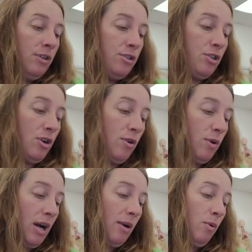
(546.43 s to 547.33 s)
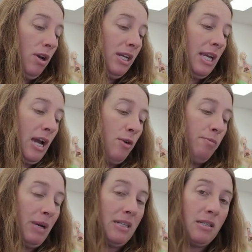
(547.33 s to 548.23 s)
So I want to
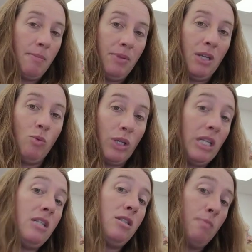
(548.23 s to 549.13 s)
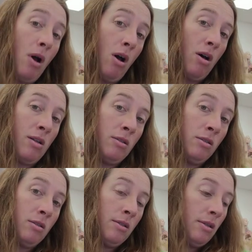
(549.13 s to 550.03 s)
count by something really small
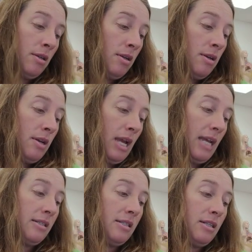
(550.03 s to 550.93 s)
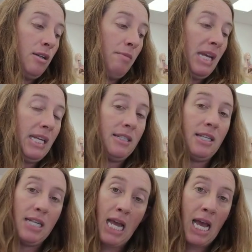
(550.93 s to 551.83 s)
and still make it
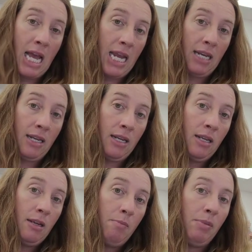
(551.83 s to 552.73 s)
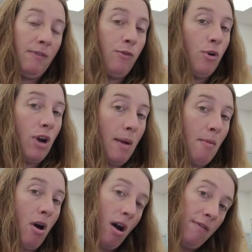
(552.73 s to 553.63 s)
to 9 before
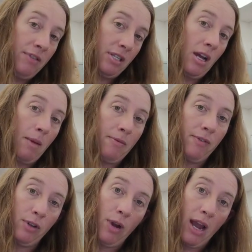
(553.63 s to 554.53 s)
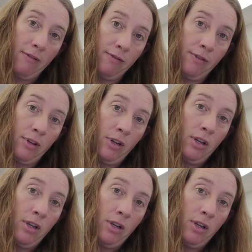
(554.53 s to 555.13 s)
I'm off the top of the graph.